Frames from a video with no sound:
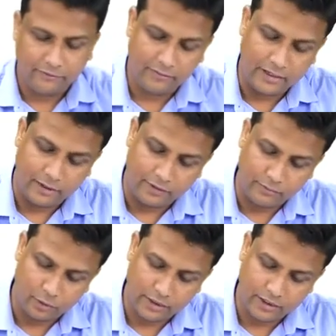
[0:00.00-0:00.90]
from that, one
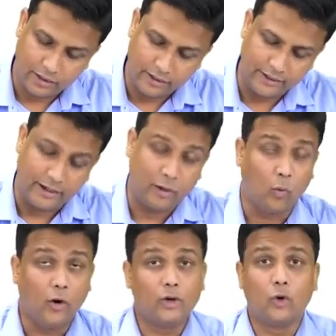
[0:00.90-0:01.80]
more thing that I
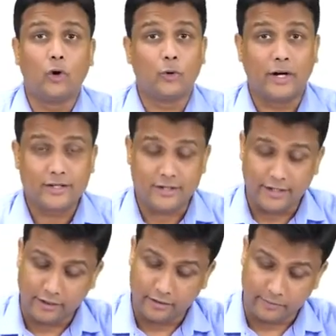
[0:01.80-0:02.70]
want you all to
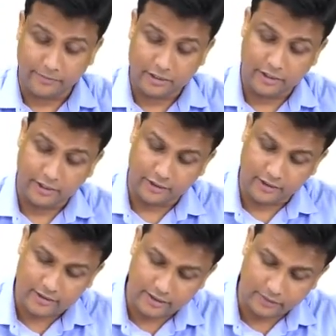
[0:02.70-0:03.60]
understand here or appreciate here
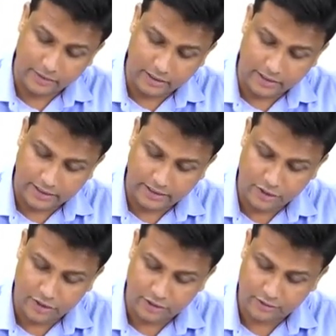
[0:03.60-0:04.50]
is there will be a
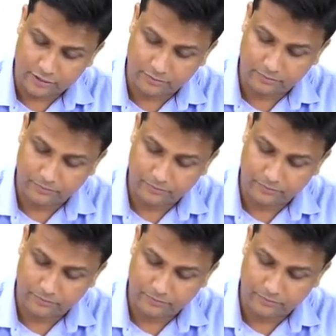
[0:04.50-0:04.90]
ridge here, sir.